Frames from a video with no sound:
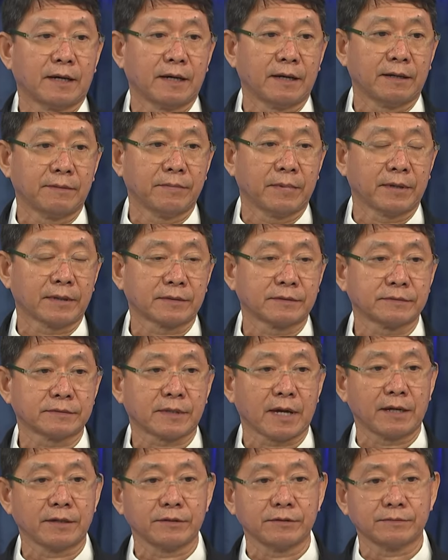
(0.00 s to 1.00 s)
Meron
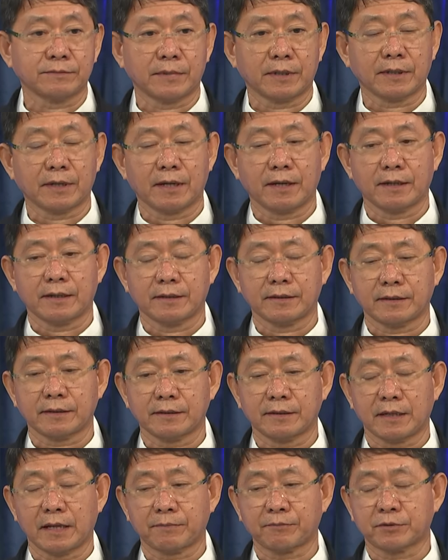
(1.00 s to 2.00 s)
tayong mga,
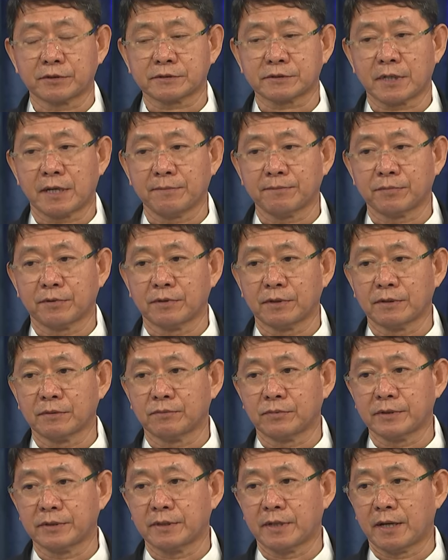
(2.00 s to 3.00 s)
like for example,
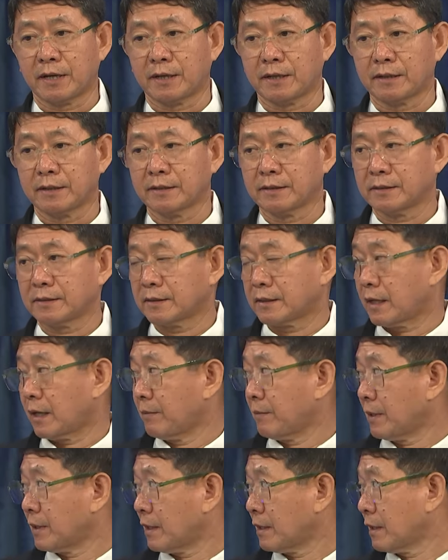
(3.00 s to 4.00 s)
with the
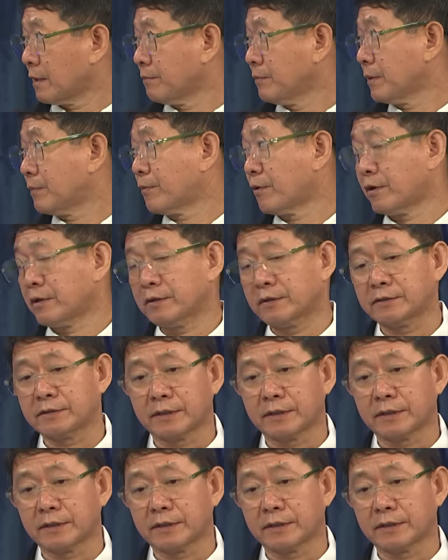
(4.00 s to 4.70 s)
MNLF before, no?